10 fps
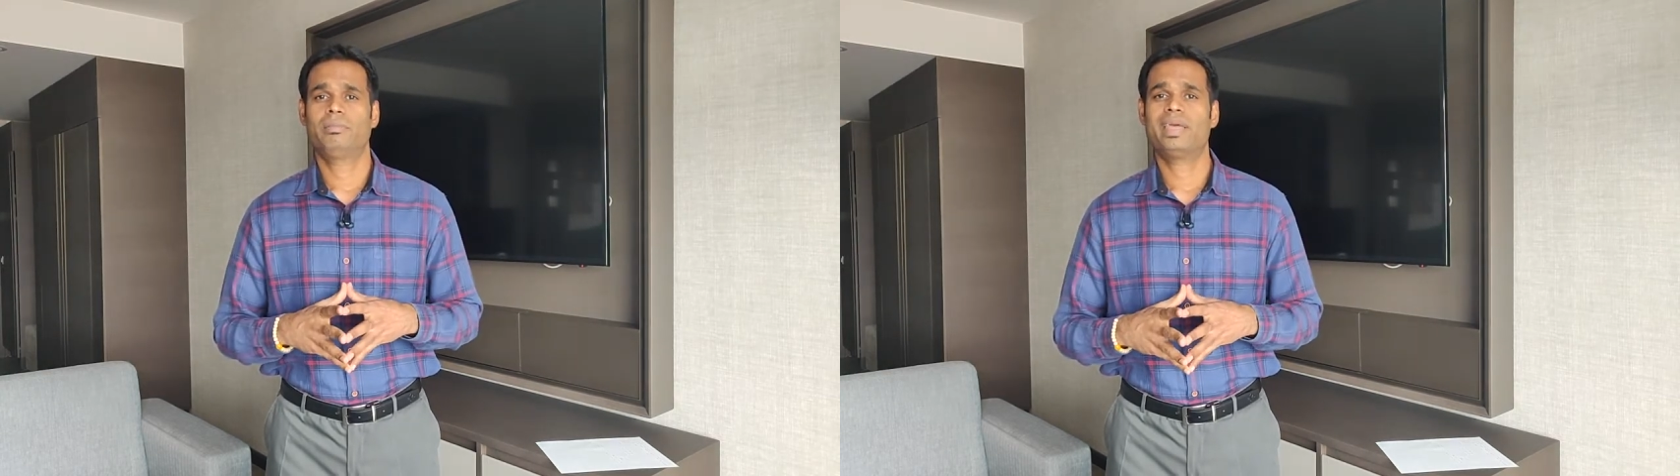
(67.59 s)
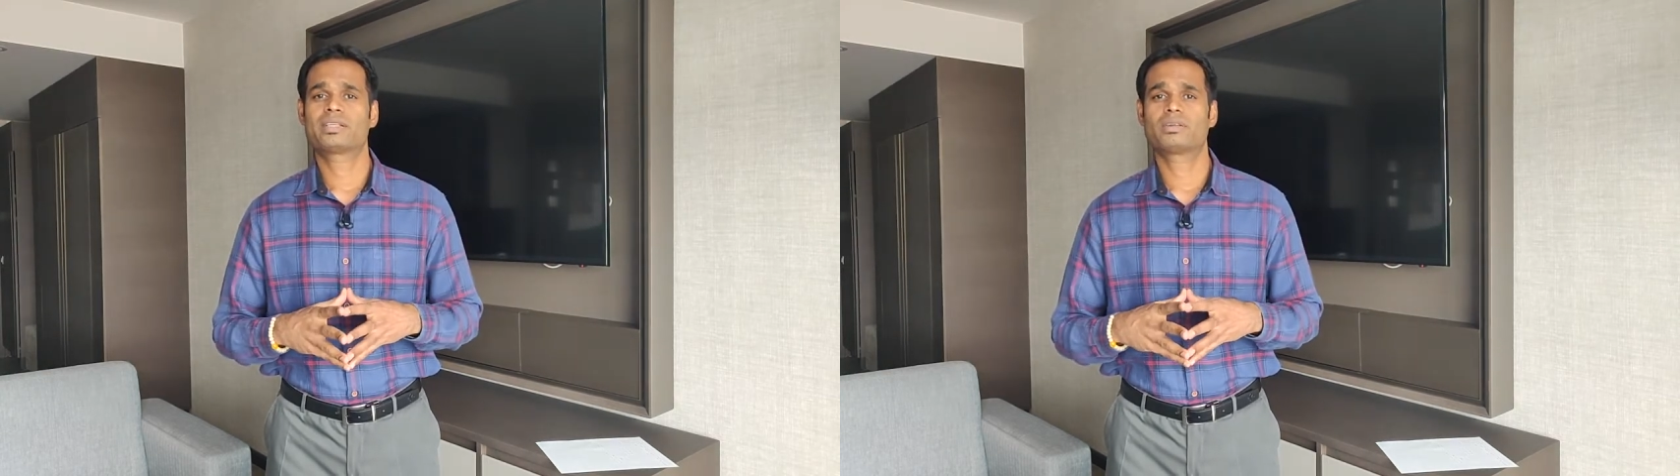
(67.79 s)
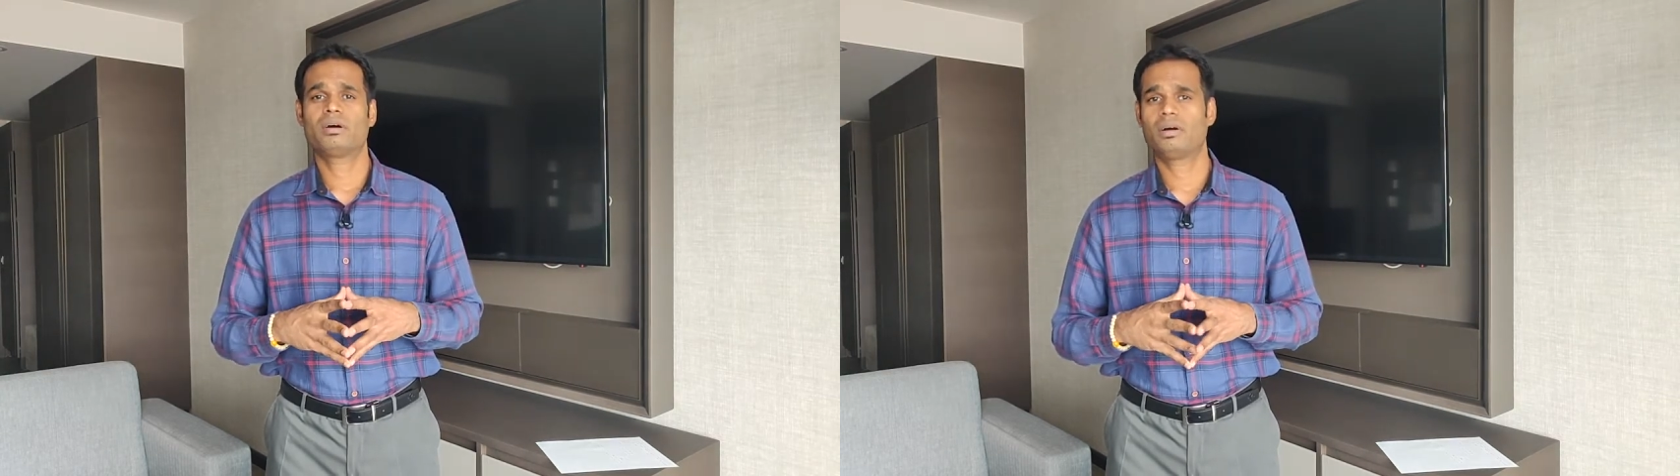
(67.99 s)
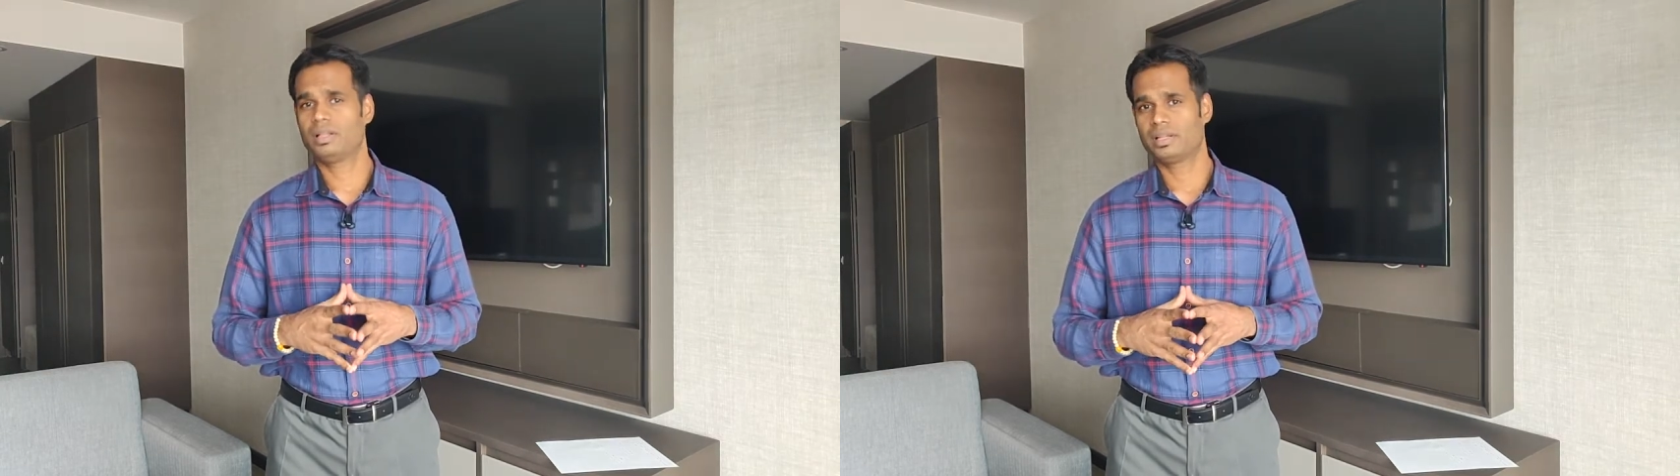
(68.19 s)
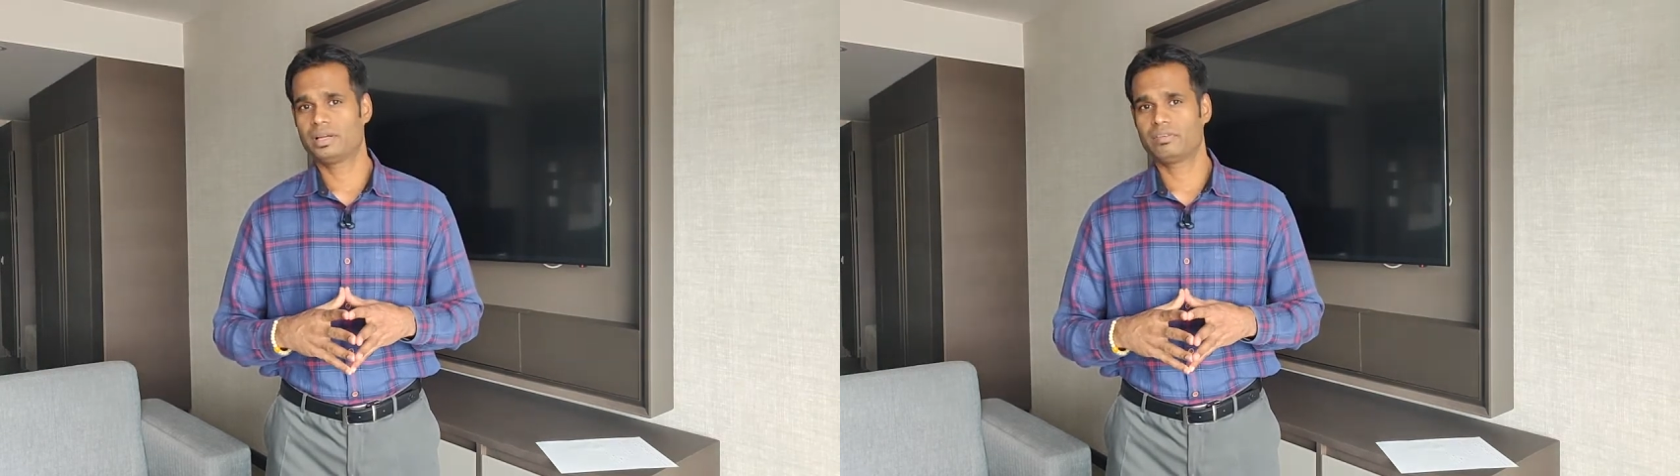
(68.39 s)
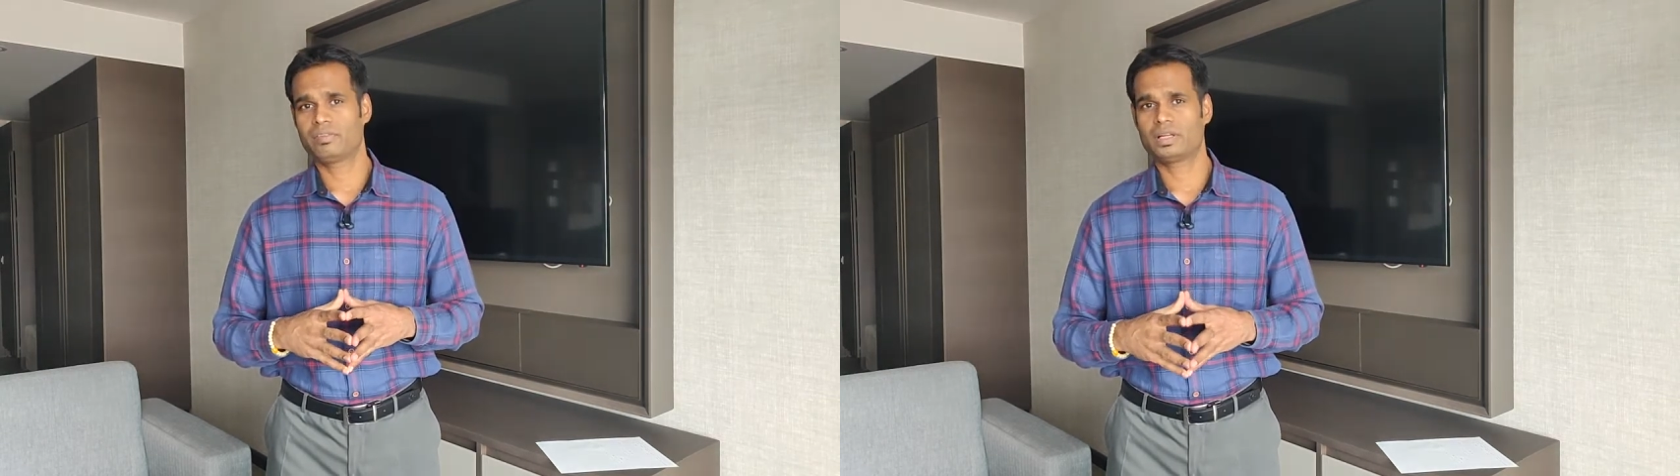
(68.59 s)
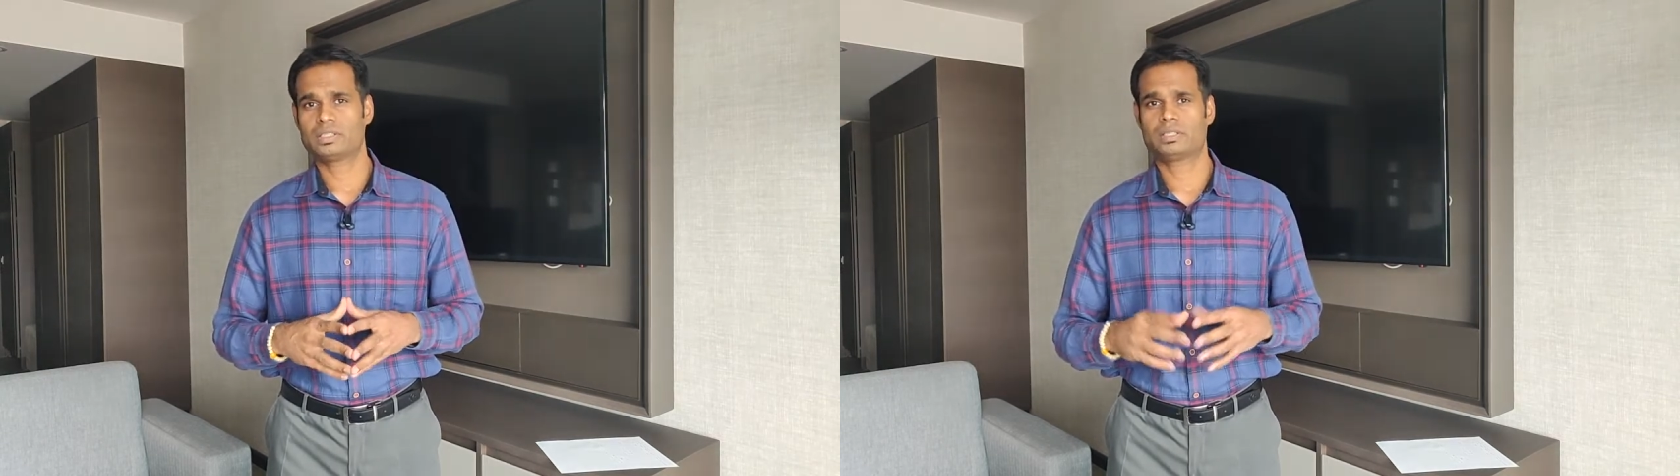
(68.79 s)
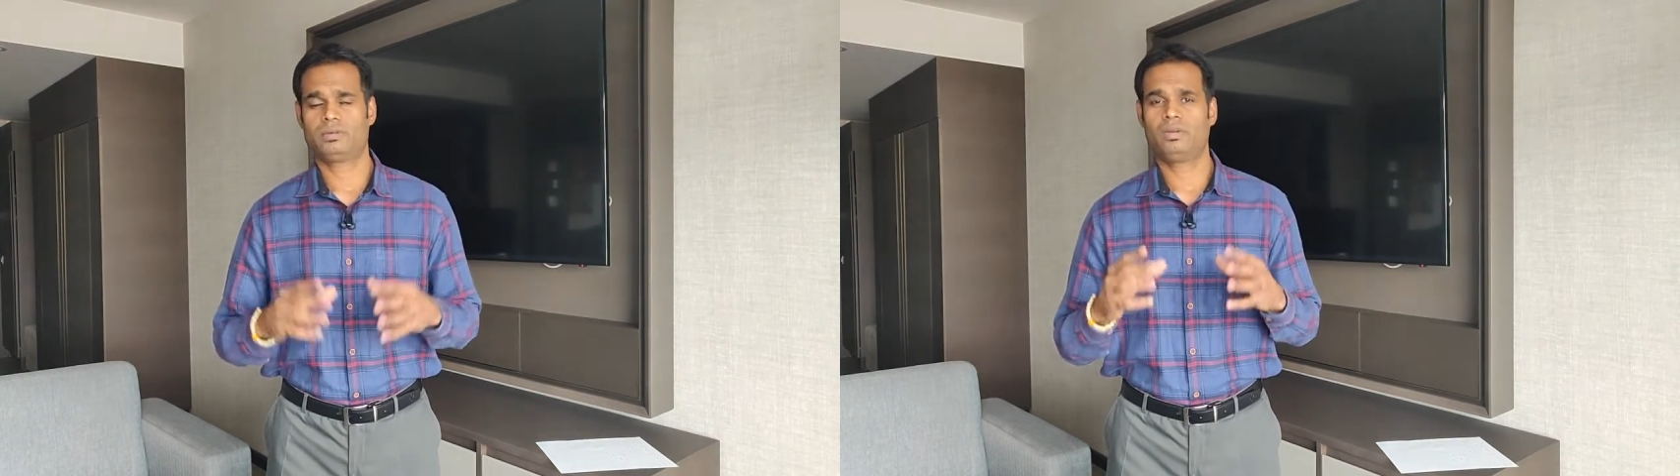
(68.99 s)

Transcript: makes all the difference.